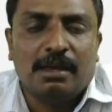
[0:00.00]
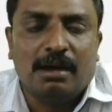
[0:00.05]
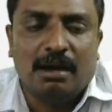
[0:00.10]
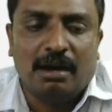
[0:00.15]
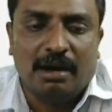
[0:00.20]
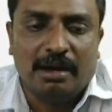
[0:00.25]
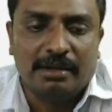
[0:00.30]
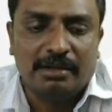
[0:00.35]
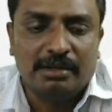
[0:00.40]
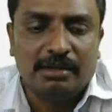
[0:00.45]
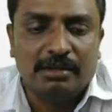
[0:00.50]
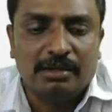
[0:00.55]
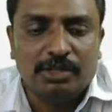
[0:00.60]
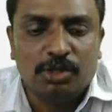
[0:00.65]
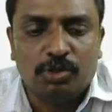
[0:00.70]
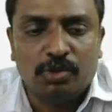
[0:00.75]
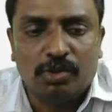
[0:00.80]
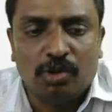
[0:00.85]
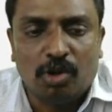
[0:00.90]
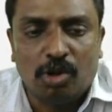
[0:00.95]
and
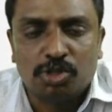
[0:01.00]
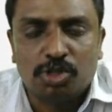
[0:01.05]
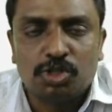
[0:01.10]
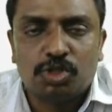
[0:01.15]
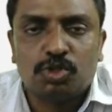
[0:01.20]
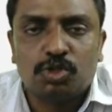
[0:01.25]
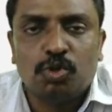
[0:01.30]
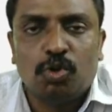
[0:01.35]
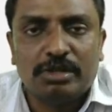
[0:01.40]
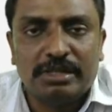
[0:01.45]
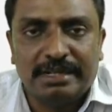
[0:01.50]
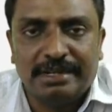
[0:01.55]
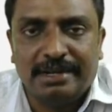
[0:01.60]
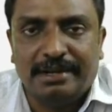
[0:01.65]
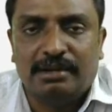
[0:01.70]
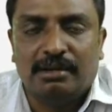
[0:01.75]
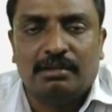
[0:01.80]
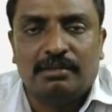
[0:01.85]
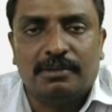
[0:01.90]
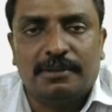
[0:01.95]
you could also store the
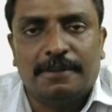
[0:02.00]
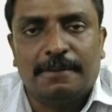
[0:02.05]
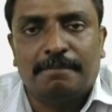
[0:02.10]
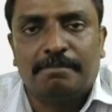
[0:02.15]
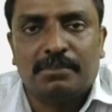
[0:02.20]
data.